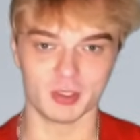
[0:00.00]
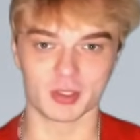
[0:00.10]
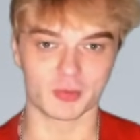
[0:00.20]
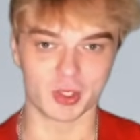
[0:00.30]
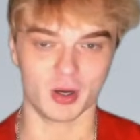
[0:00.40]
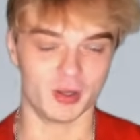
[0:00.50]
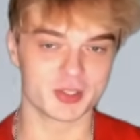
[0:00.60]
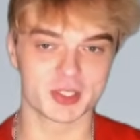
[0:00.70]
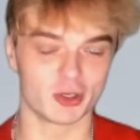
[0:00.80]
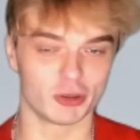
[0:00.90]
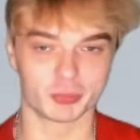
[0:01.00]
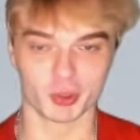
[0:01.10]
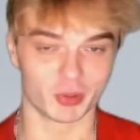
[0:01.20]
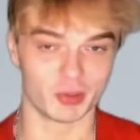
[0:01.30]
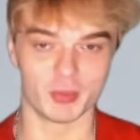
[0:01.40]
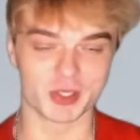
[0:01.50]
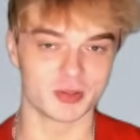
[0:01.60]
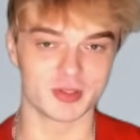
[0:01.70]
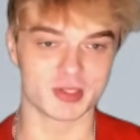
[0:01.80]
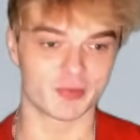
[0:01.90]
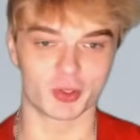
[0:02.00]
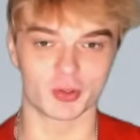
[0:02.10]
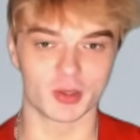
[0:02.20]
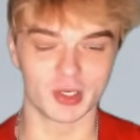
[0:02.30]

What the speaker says: know, you can't see your abdominal muscles if you're not